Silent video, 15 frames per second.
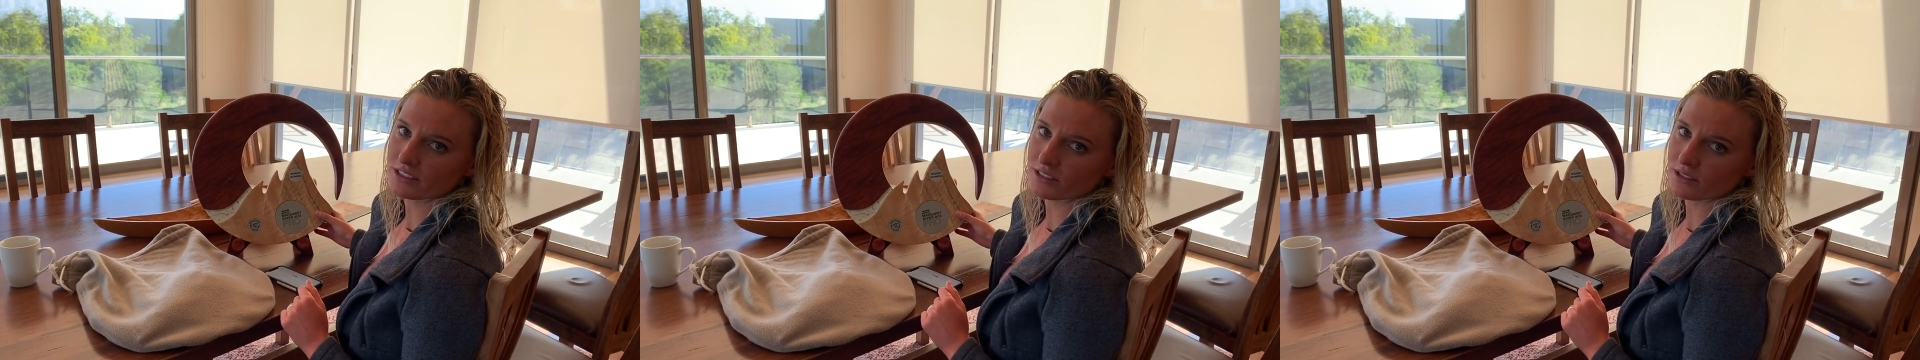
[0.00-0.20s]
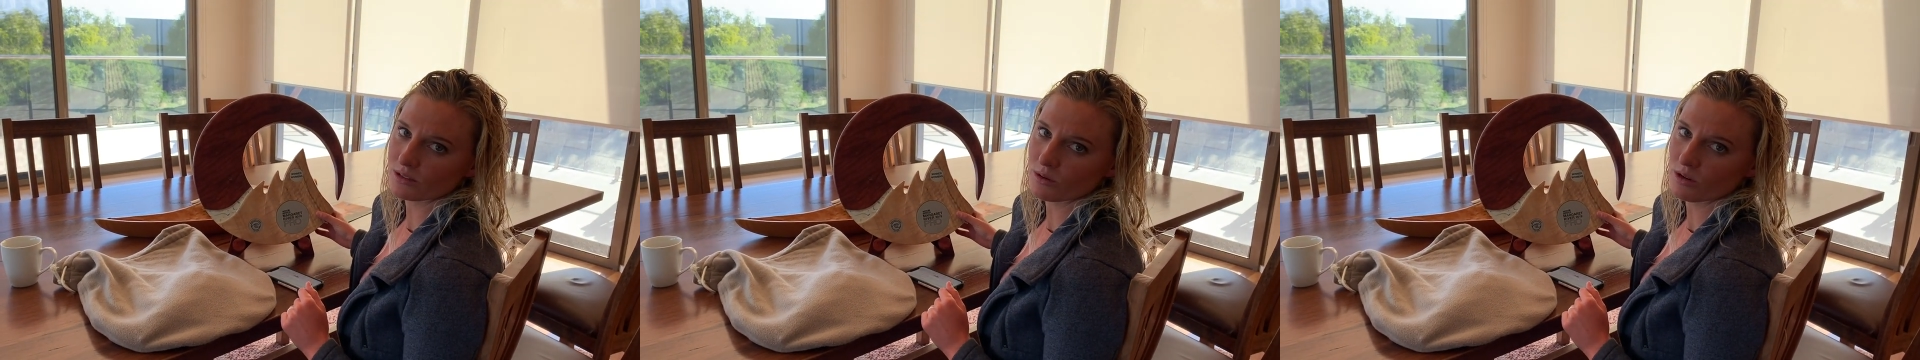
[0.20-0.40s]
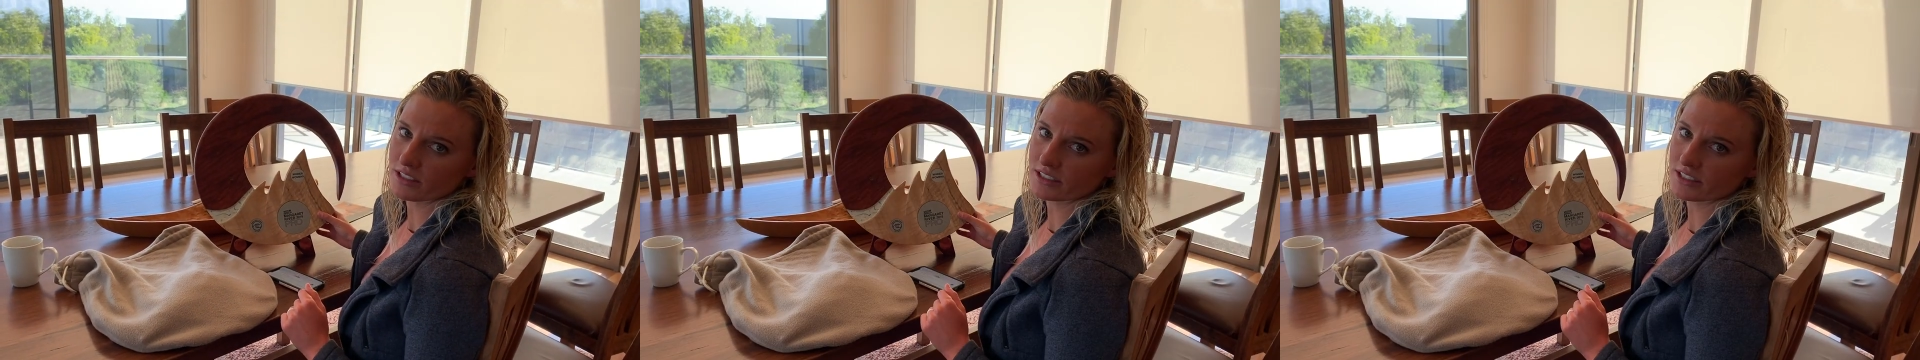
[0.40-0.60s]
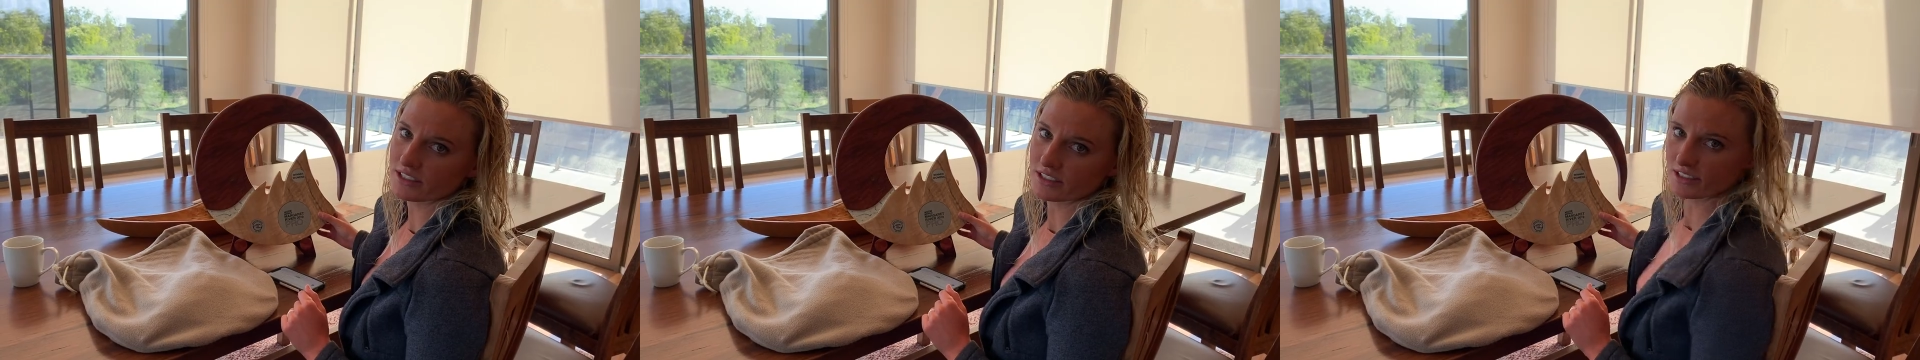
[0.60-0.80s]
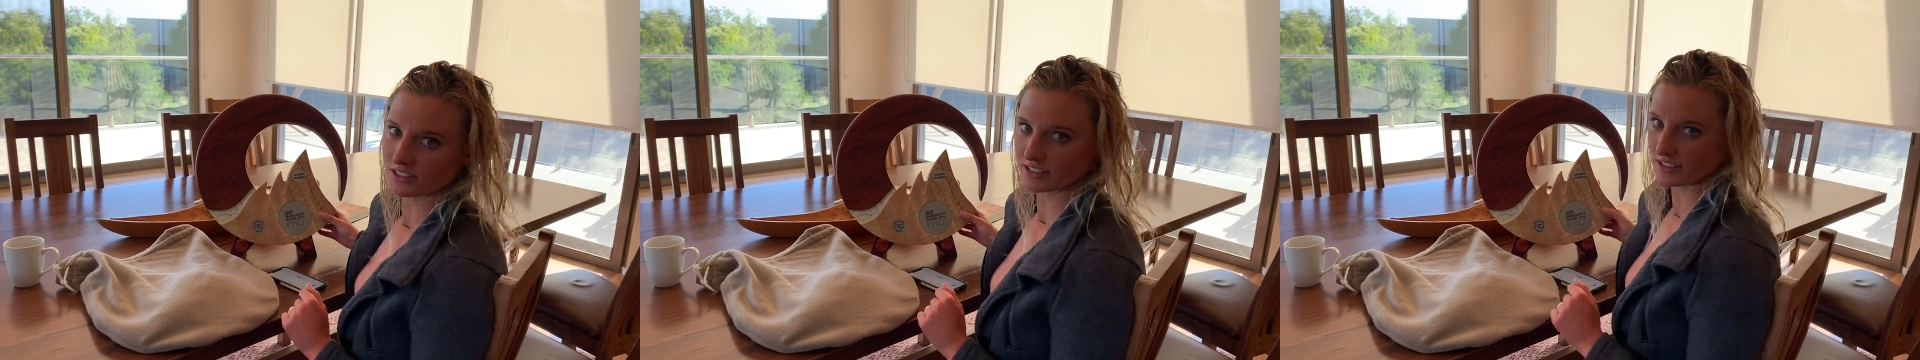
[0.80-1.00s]
so
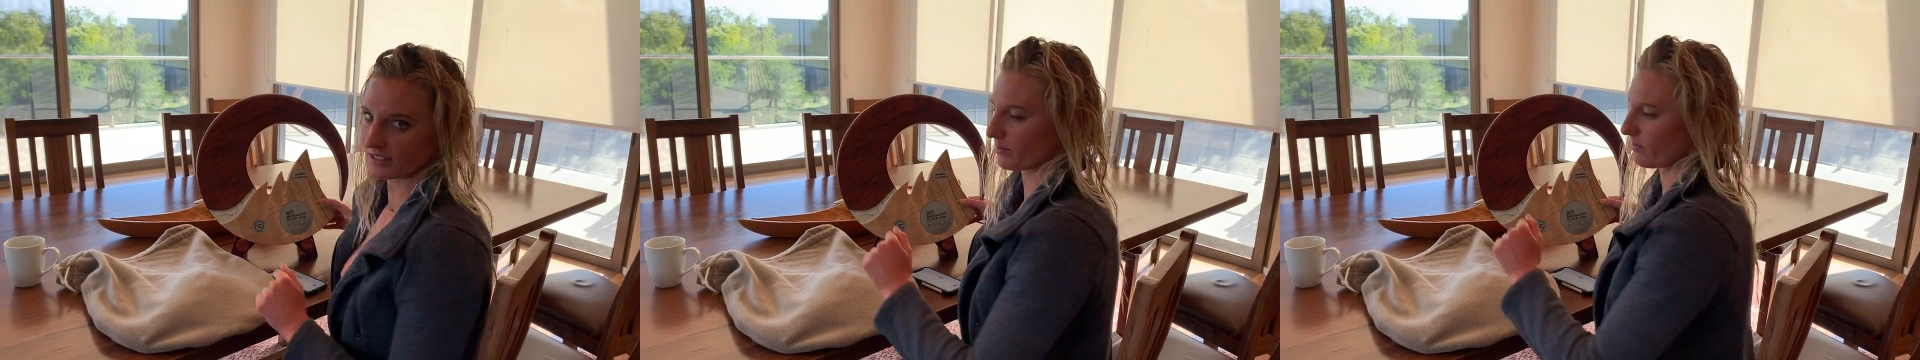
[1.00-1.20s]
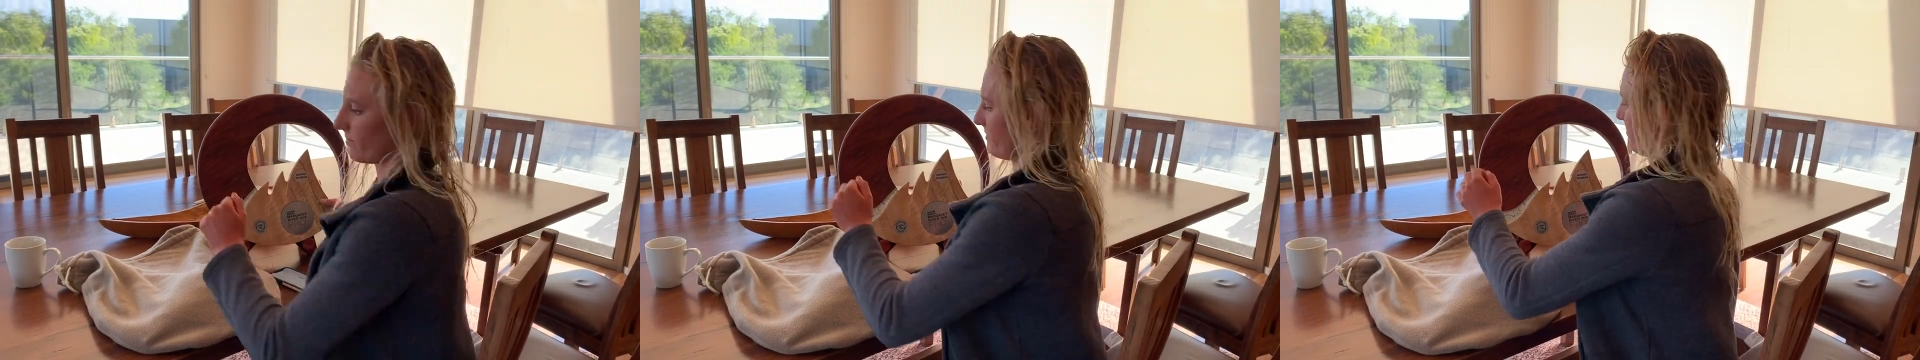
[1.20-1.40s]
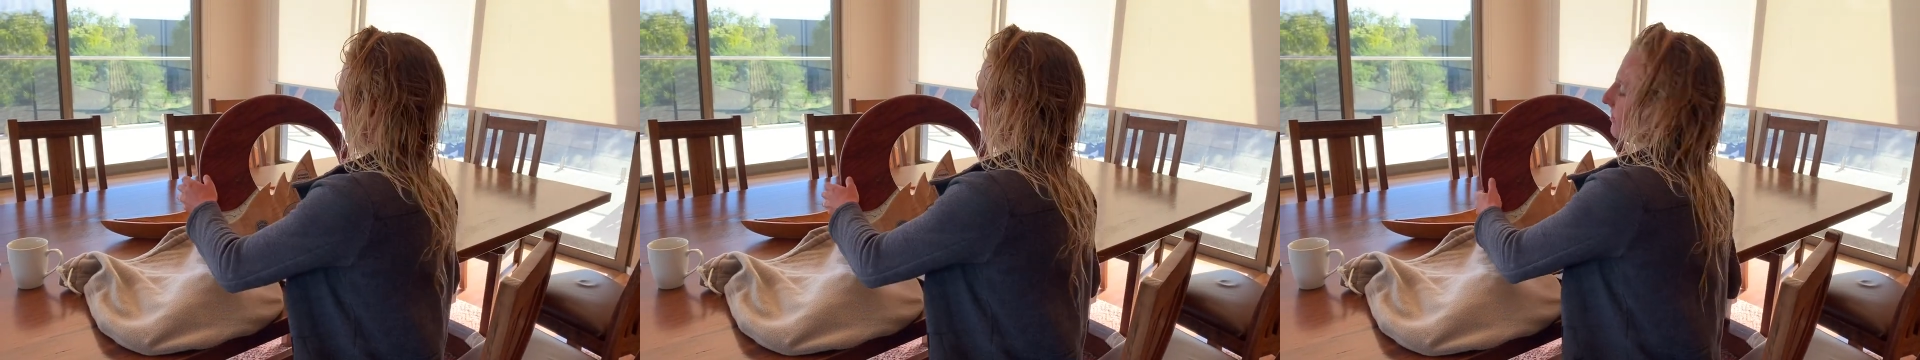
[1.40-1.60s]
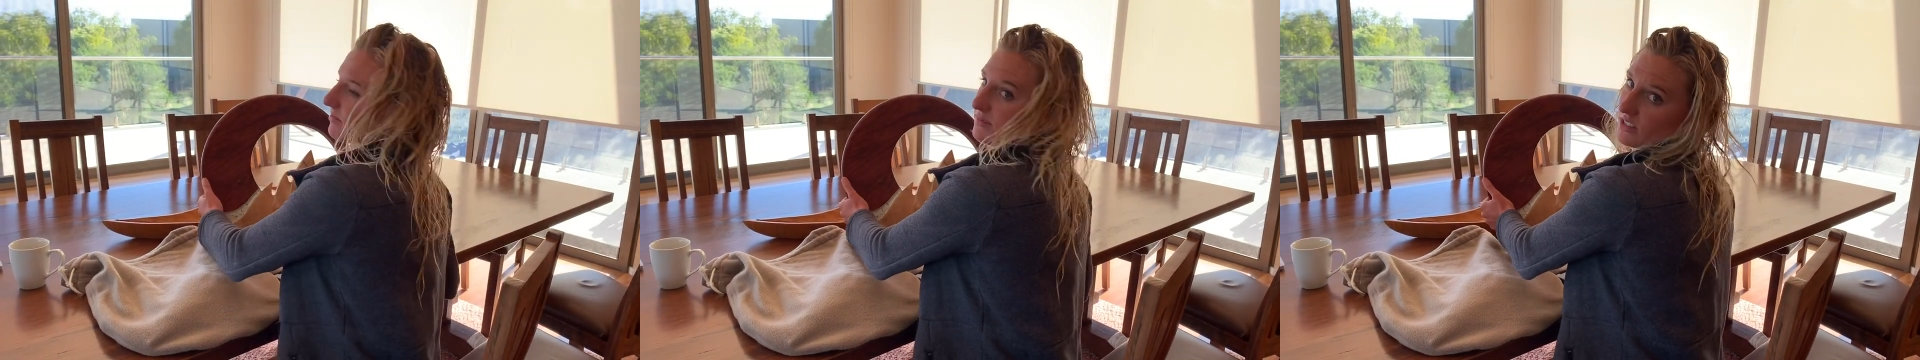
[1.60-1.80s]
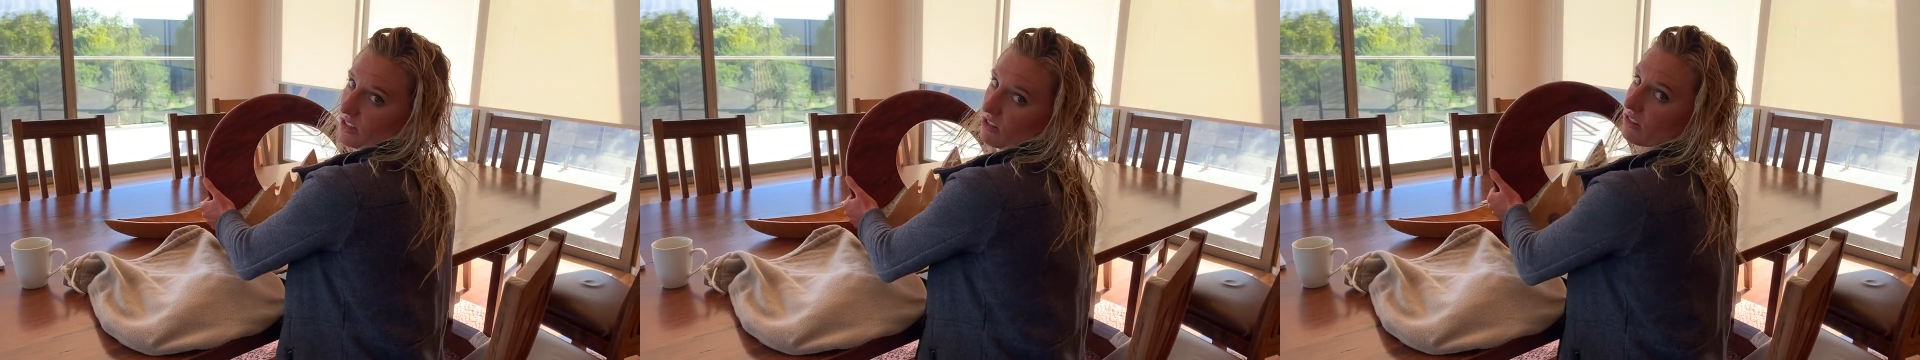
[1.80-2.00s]
Qantas just
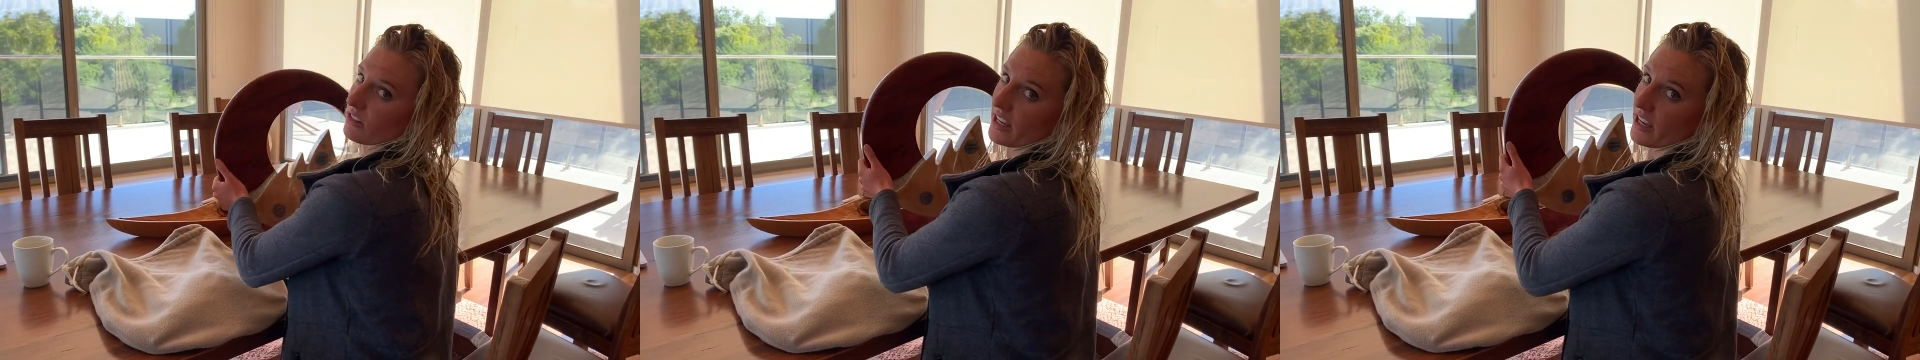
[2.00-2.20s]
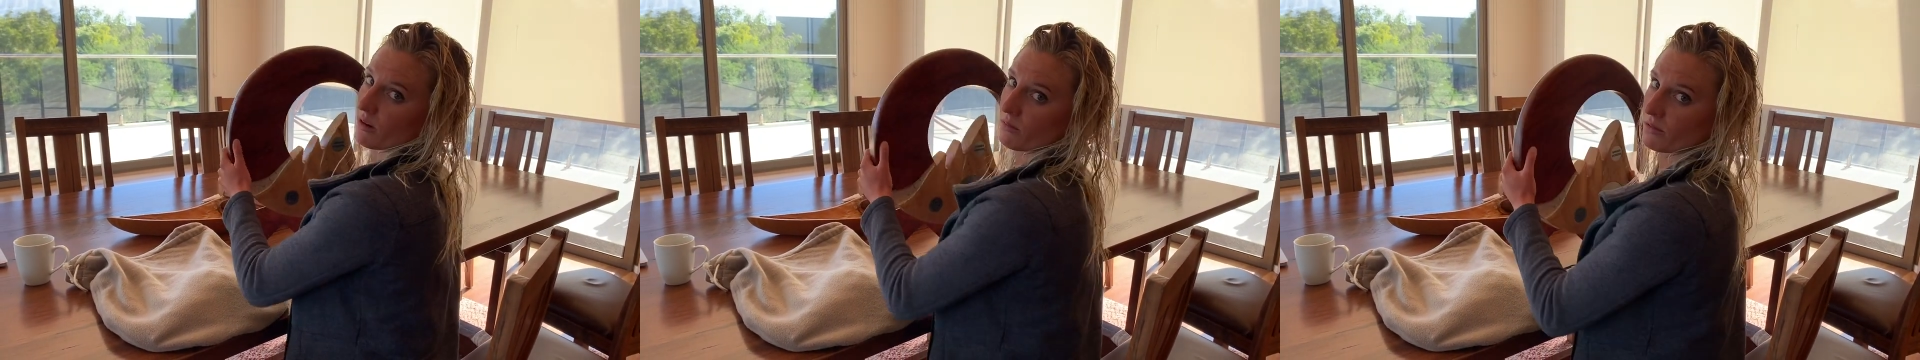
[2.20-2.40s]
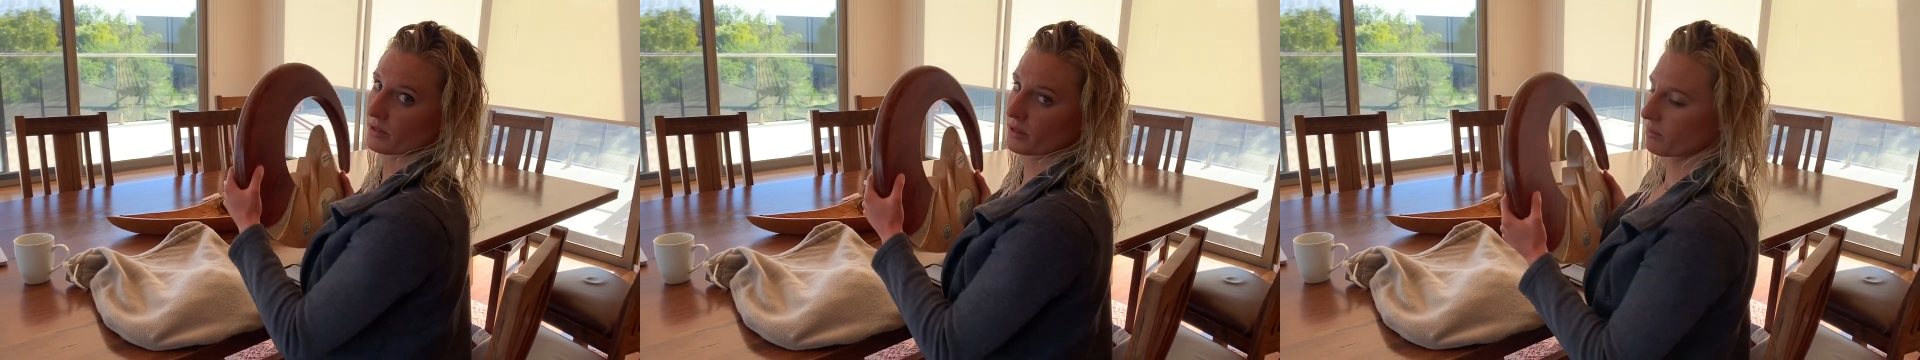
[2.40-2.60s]
don't hammer me,